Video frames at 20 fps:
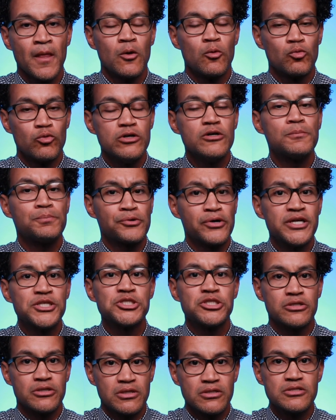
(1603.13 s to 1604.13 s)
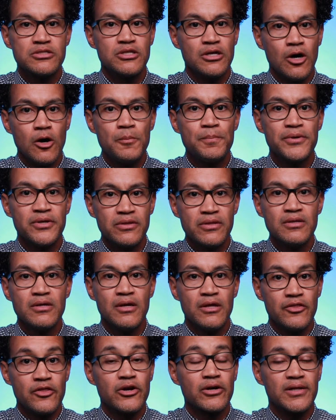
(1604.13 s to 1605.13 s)
real pressure to open
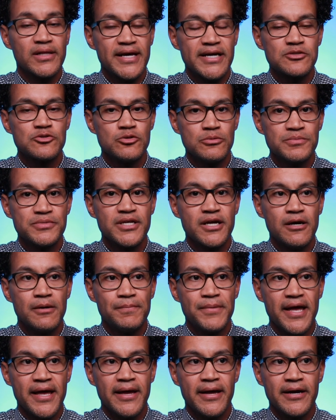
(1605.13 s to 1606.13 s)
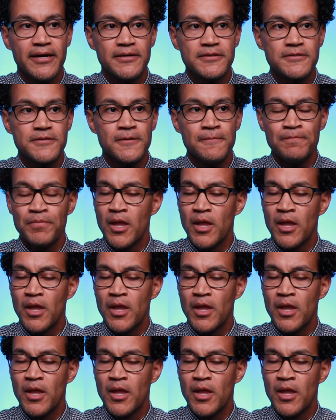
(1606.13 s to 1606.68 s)
their classrooms up and